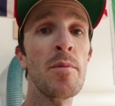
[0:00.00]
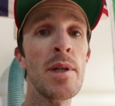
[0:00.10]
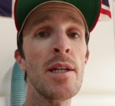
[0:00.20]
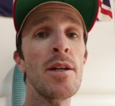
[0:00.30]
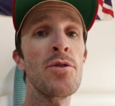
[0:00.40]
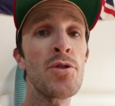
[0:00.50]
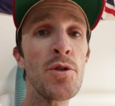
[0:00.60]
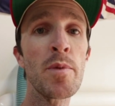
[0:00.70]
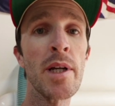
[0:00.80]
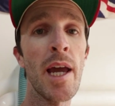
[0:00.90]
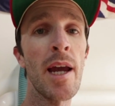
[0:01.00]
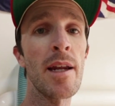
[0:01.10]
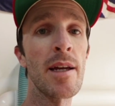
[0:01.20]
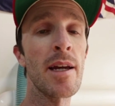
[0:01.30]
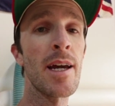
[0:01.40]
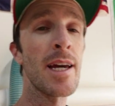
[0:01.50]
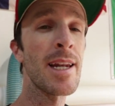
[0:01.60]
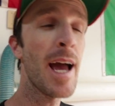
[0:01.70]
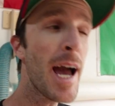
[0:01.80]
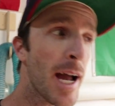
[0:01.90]
to be duplicating
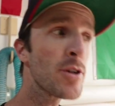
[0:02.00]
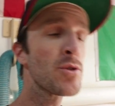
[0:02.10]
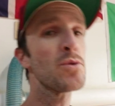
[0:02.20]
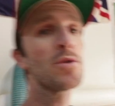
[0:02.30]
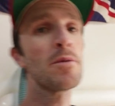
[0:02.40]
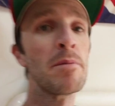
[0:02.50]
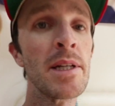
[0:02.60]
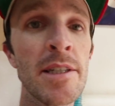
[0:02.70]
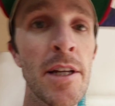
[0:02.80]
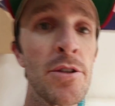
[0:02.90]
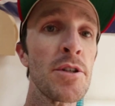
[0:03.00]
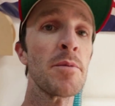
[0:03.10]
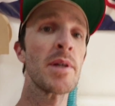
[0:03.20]
an actual mid-century